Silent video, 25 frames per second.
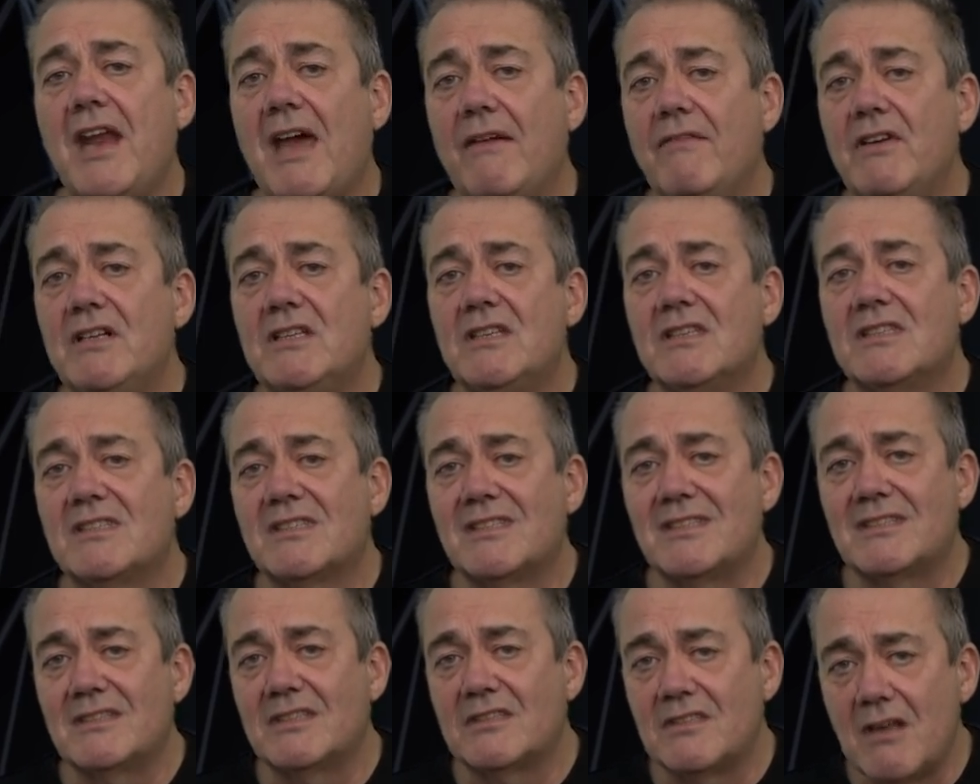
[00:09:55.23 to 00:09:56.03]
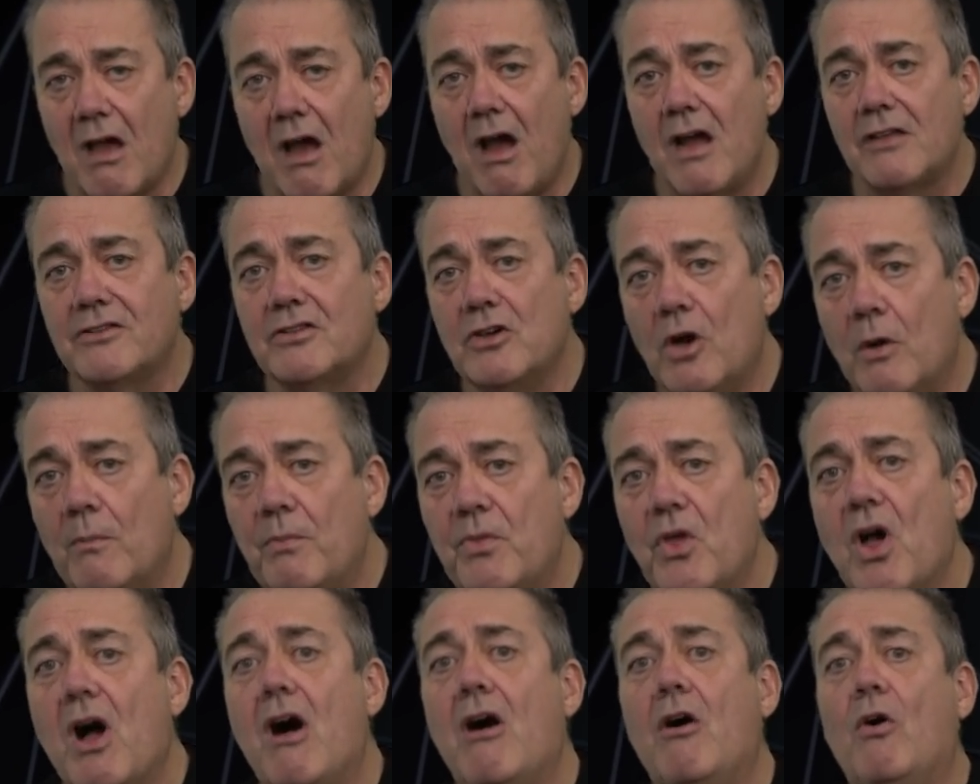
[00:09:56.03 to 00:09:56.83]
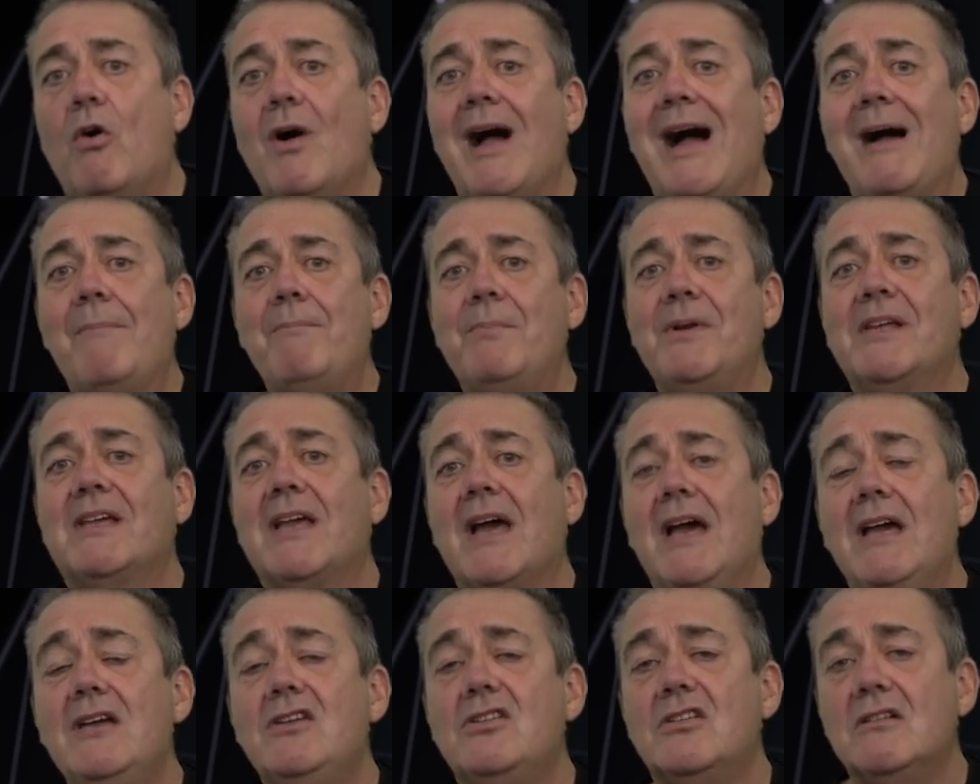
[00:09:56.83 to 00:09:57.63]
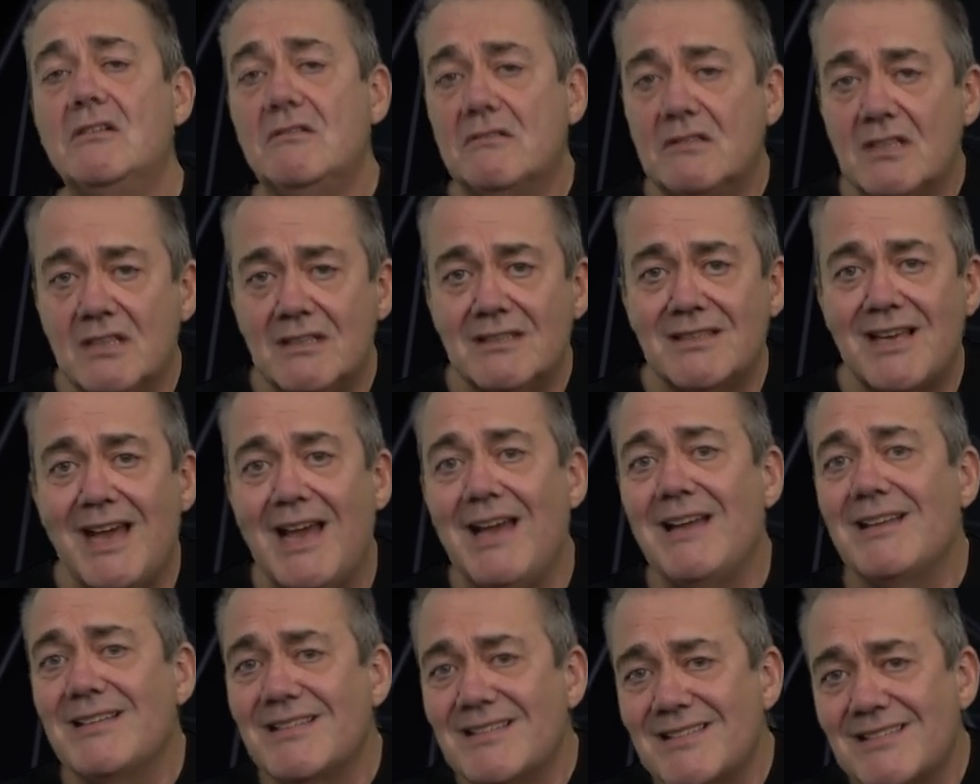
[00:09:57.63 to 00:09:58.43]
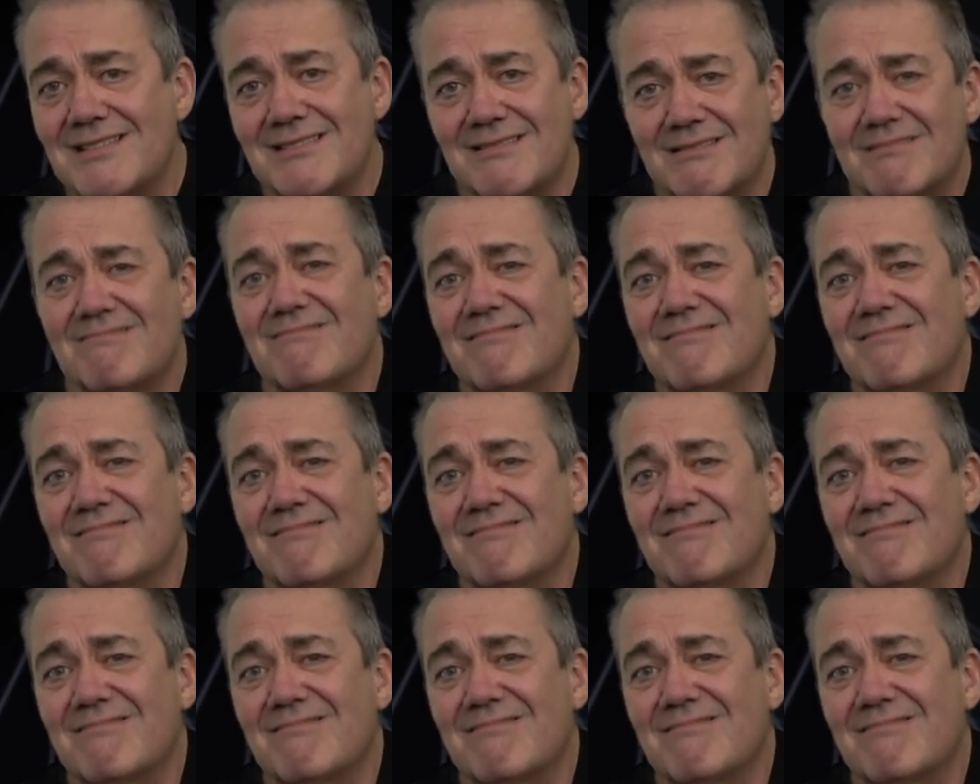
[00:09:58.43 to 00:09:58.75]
having to start up the whole application to test